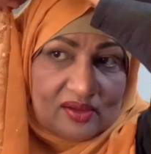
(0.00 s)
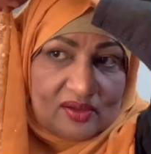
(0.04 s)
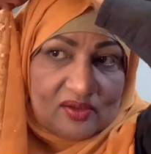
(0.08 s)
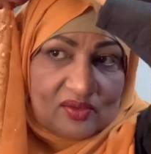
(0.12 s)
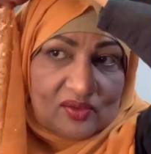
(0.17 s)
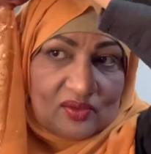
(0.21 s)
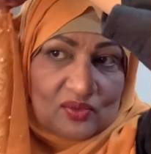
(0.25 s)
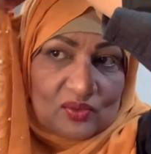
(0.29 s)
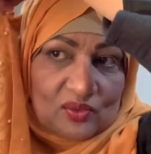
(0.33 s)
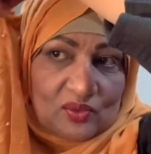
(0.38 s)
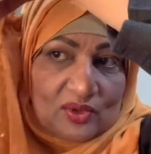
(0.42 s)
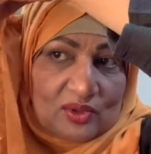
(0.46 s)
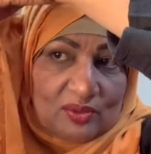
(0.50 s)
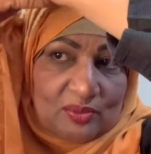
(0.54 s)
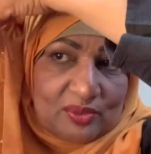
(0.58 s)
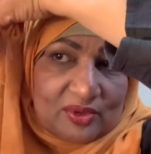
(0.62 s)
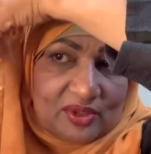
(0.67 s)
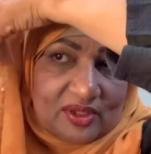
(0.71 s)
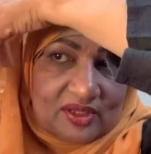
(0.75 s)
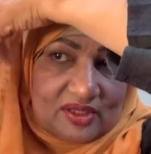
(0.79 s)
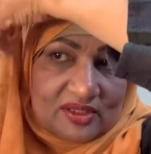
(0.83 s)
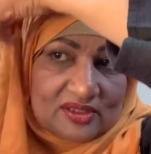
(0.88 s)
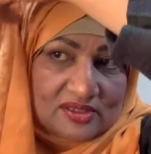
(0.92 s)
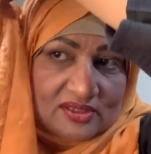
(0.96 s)
three
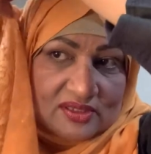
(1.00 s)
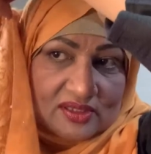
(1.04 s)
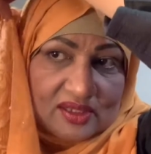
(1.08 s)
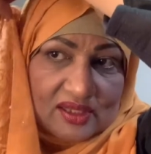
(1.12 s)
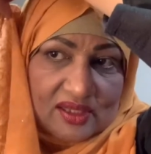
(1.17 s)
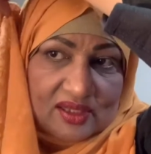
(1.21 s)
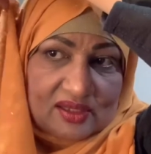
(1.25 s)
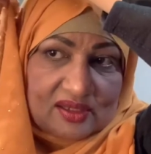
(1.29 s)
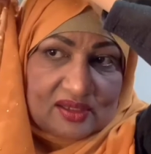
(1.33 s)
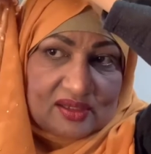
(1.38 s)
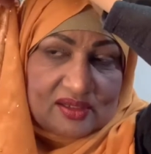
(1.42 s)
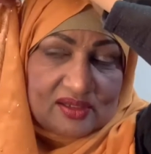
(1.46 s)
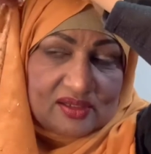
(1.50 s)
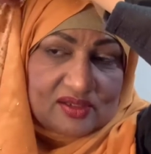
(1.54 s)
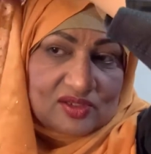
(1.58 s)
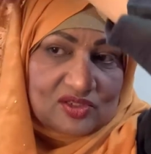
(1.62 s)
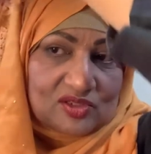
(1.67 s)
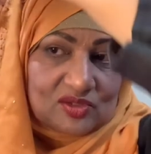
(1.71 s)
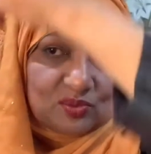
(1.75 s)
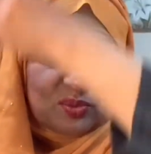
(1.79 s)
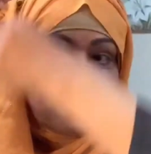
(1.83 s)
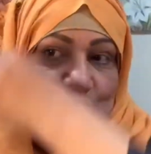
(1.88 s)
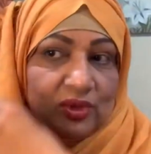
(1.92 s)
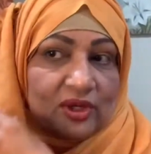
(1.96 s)
pleats, like
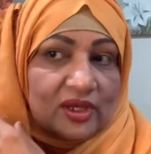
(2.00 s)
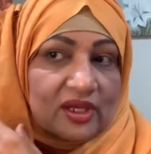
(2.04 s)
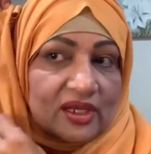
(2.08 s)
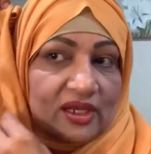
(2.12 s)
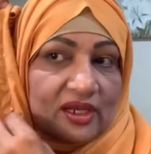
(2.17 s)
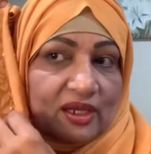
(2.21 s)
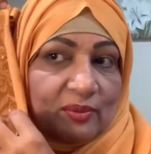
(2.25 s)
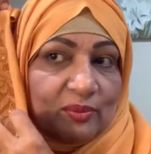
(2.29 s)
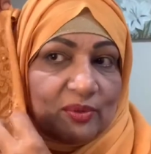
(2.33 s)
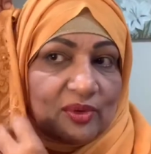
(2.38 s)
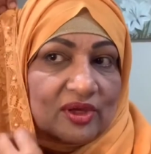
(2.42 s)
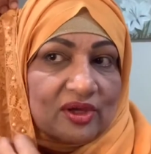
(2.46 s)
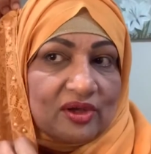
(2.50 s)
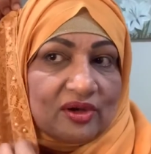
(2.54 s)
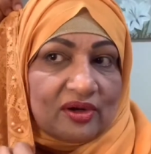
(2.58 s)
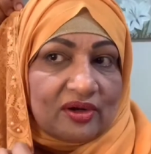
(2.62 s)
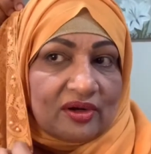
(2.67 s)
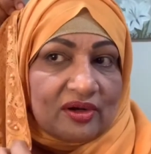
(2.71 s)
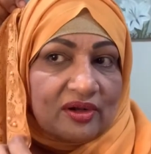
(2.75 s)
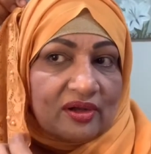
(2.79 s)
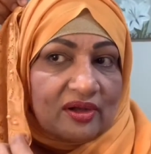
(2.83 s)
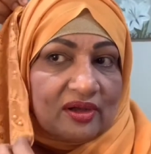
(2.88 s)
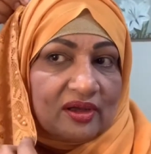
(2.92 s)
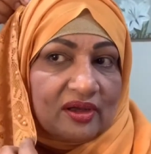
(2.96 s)
just bring it up here.
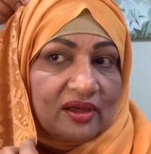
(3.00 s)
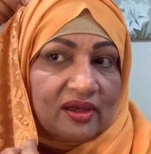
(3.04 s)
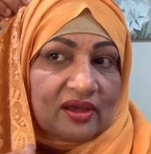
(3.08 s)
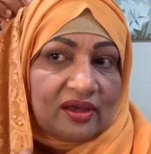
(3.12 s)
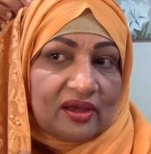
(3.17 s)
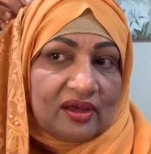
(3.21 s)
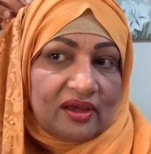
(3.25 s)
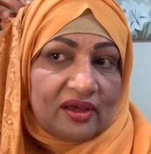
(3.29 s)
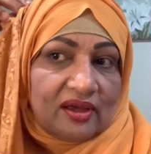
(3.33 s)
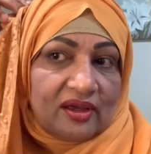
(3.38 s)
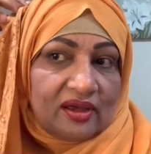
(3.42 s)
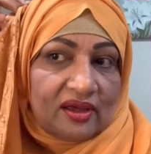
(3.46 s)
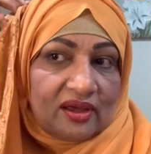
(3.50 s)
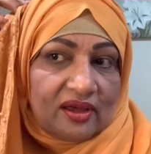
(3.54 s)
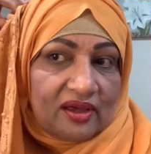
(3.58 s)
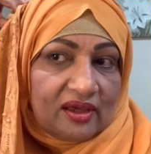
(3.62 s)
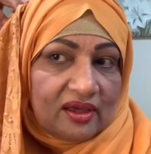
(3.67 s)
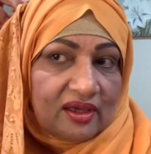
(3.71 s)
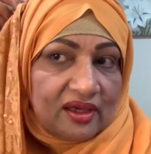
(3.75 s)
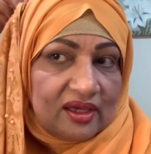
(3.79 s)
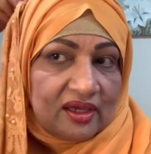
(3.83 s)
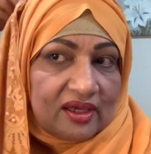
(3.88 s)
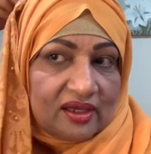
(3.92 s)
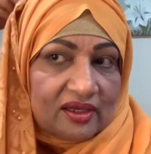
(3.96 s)

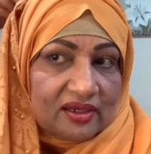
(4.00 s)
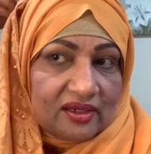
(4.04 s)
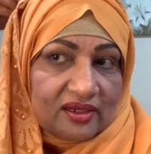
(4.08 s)
And